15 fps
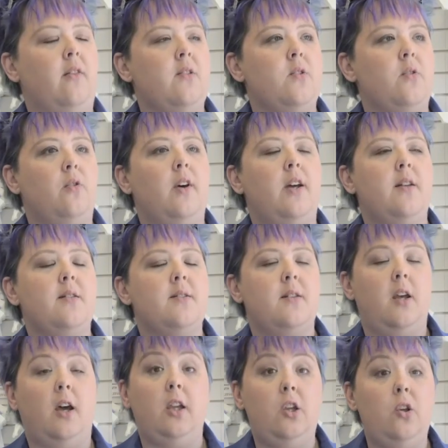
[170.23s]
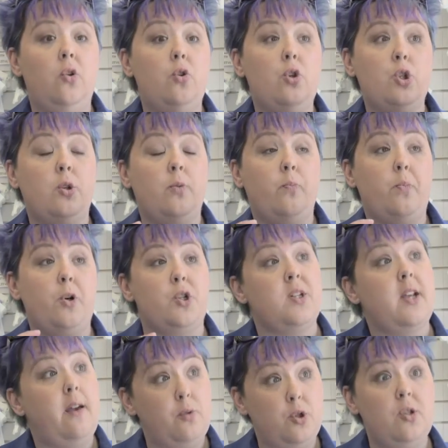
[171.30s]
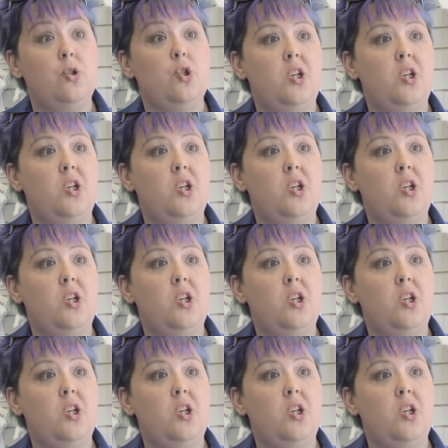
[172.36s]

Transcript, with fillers: So it's a huge perception